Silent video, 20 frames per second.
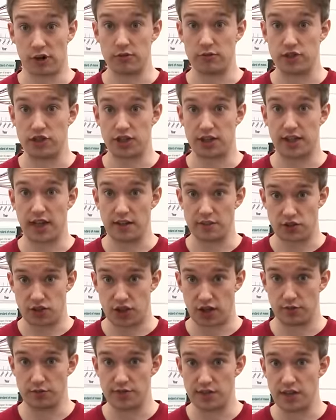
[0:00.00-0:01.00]
approach gets
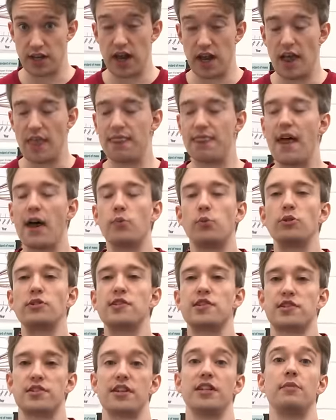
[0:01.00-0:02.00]
chosen, there will
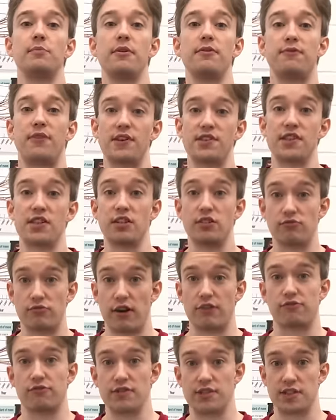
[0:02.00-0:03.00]
still be physical
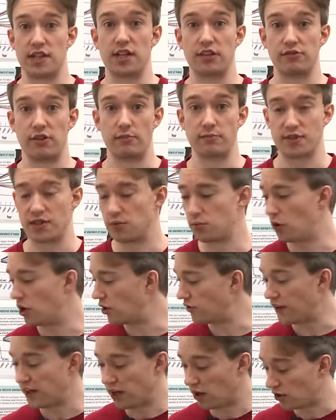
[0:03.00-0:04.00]
reference kilograms in the
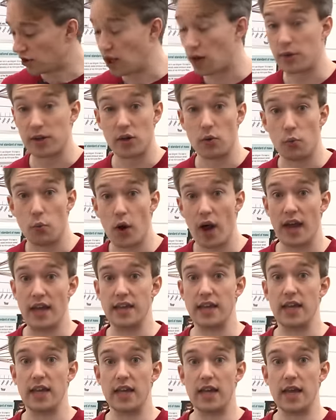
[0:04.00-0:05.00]
world. They're not going
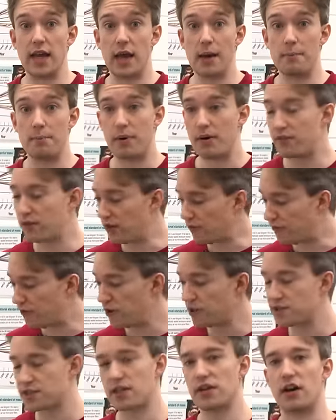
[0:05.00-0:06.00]
away. But for the
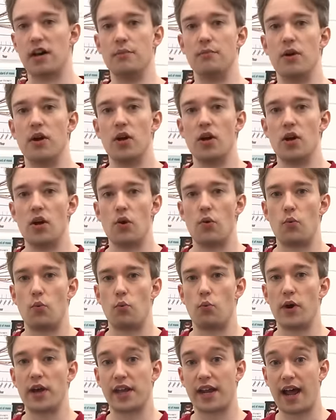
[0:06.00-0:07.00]
first time,
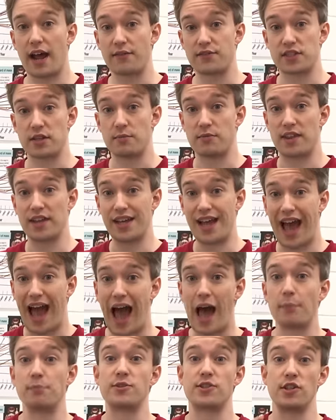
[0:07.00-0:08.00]
we're going to have something
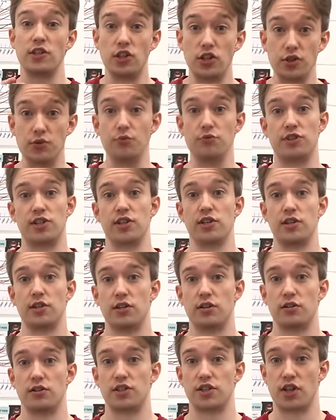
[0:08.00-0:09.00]
absolute
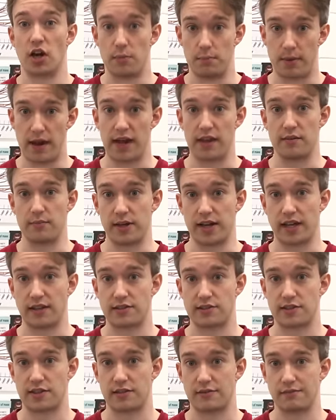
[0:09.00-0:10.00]
to compare them
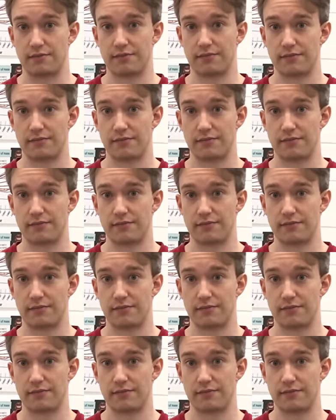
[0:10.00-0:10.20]
against.